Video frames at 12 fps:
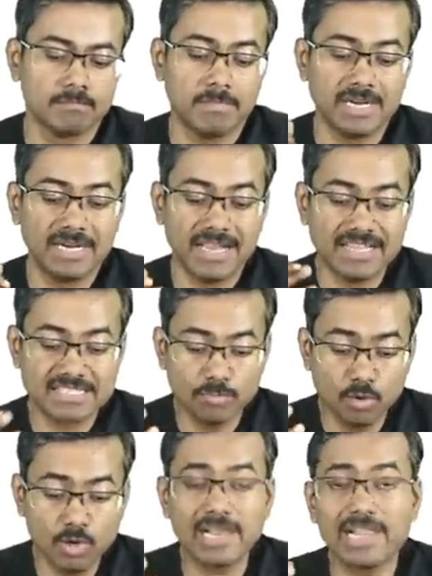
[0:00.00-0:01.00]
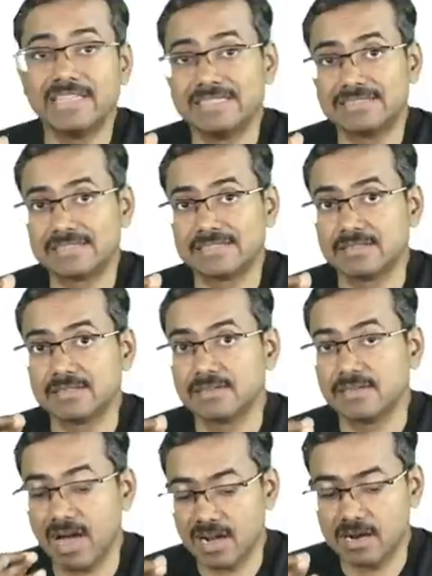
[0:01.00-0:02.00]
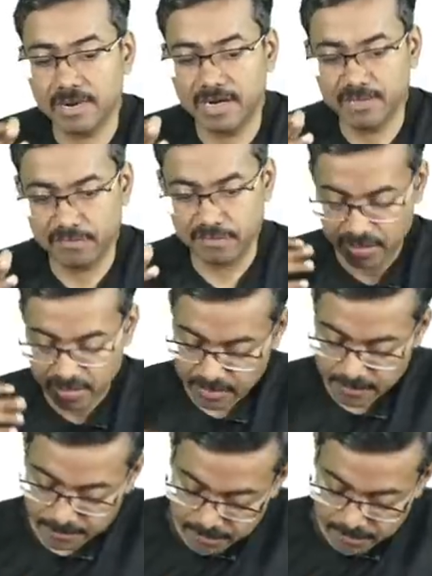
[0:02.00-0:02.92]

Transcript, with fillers: But desmogleins are a bit different.